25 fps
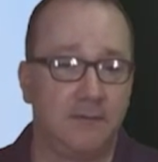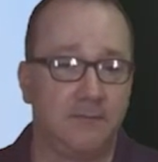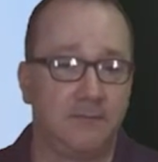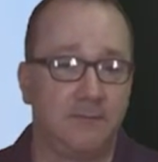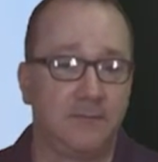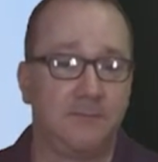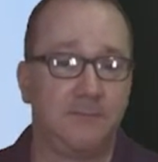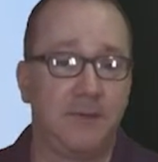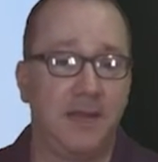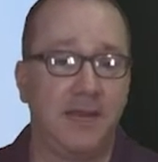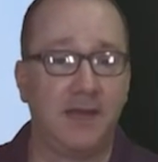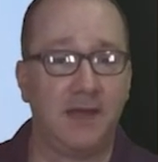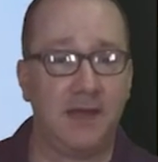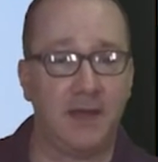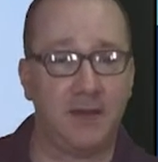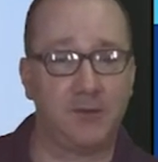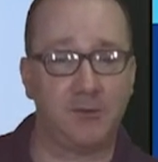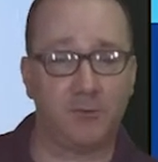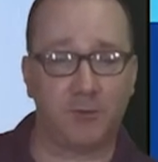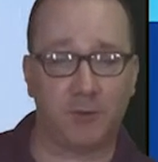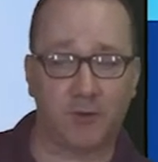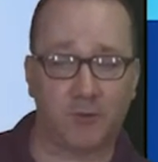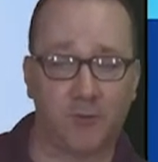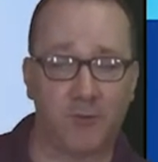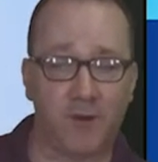Depending on
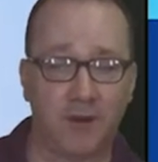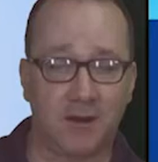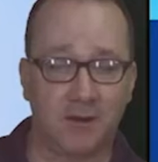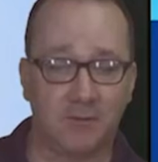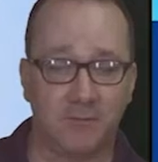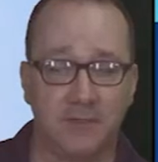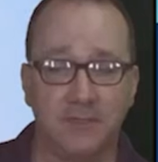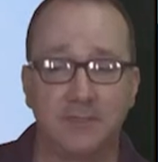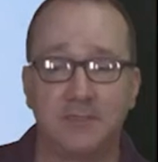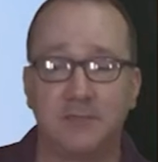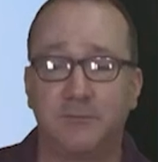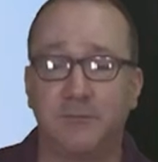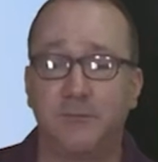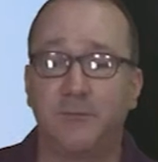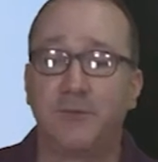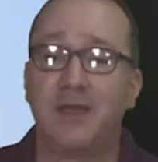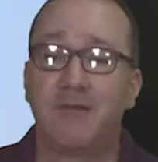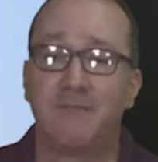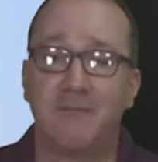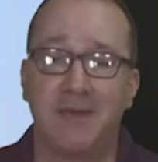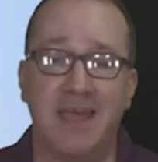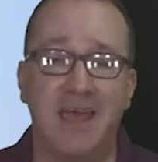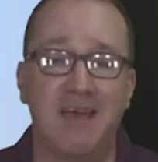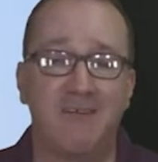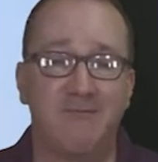your requirements, I mean, we
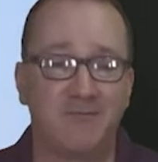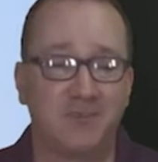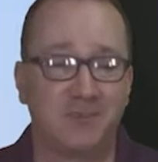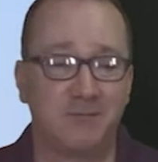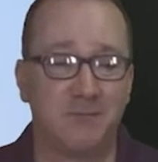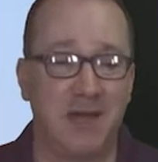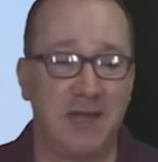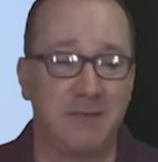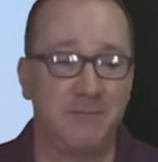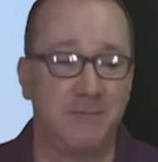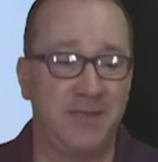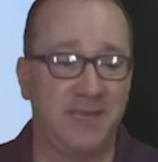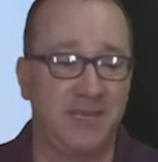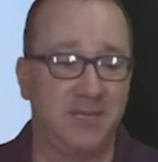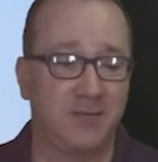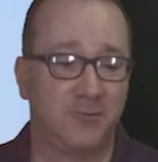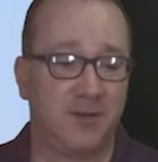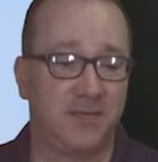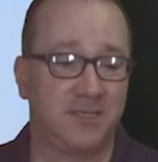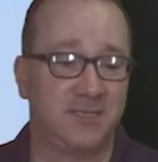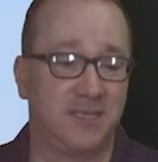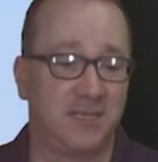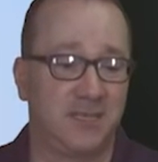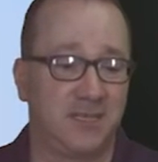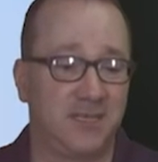may have some IP
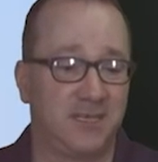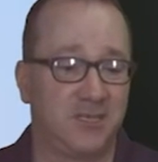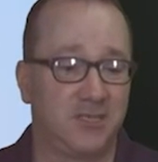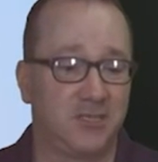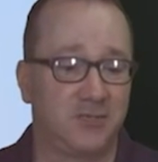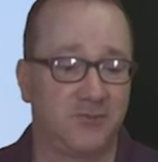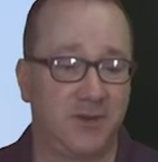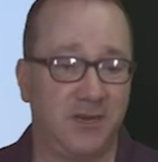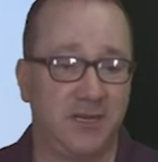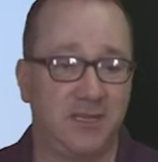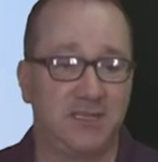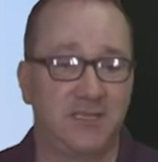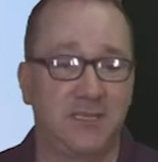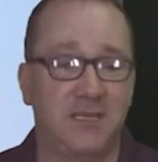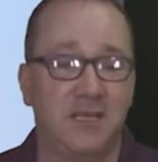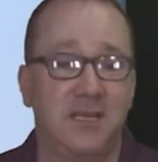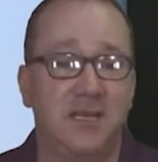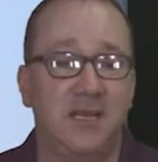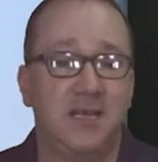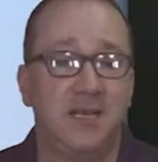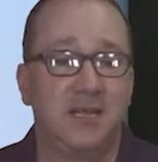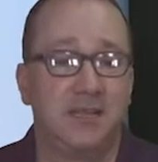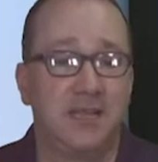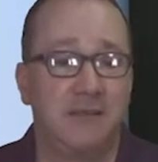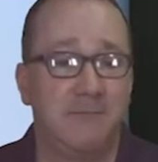addressing constraints
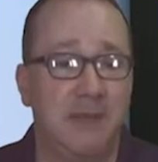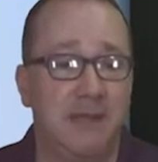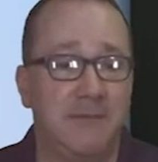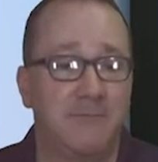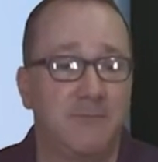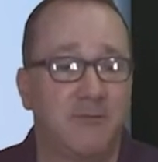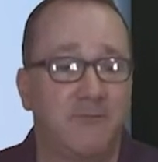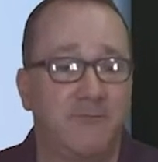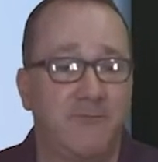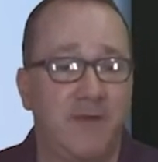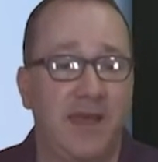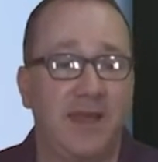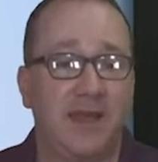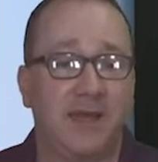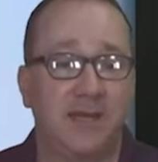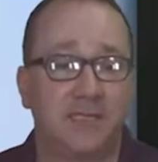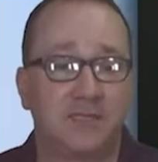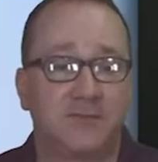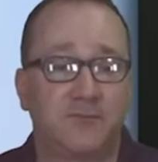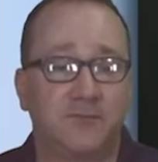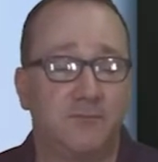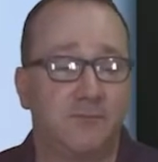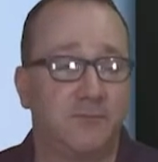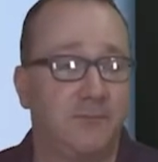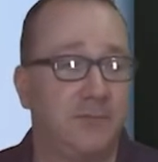that may prevent us
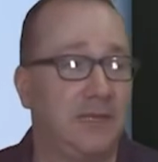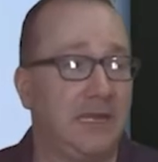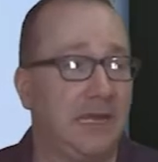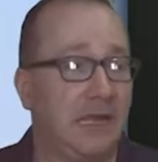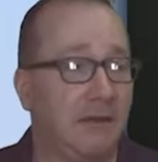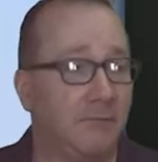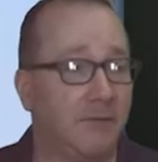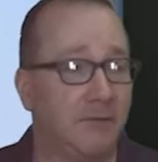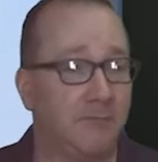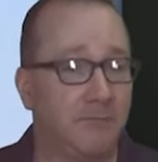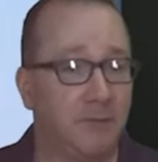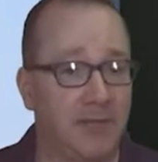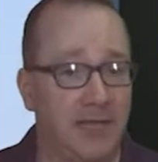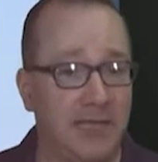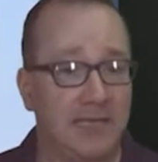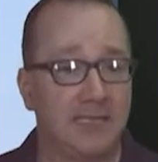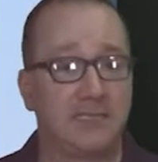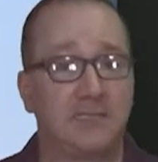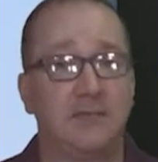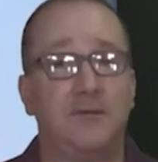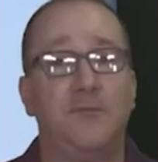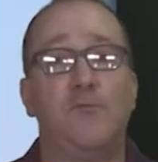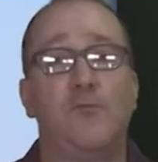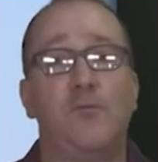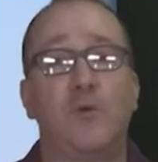from being able to place
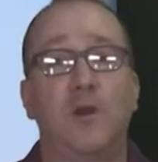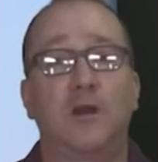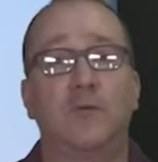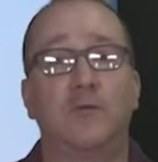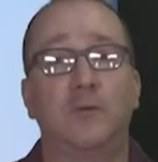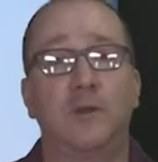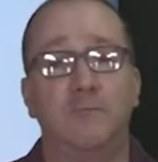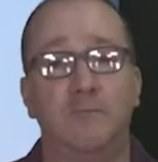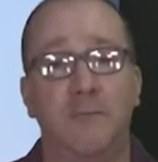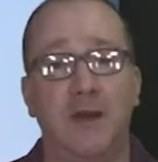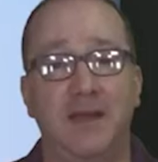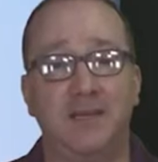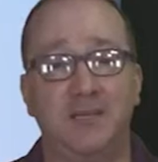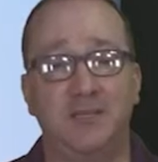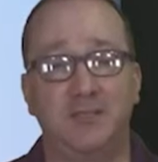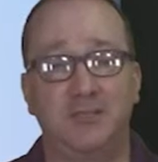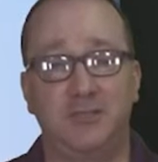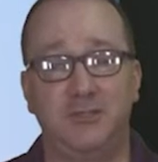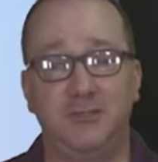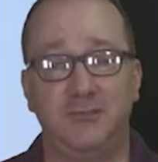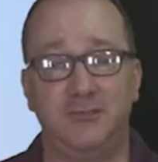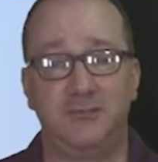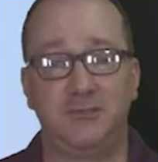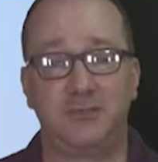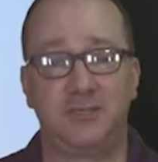them where we might
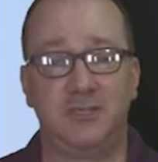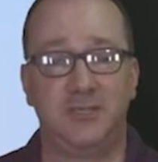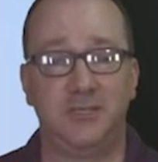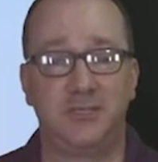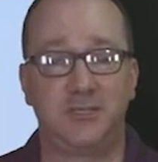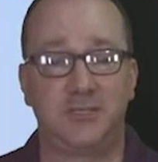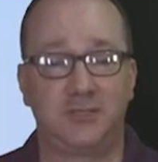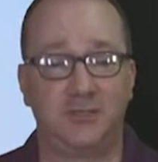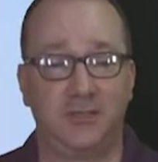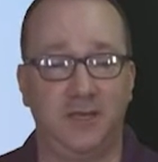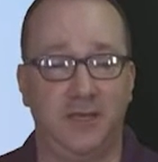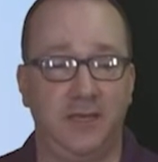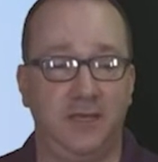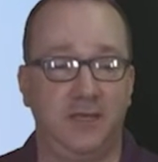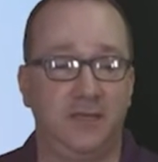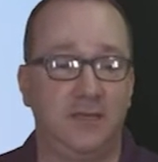choose initially.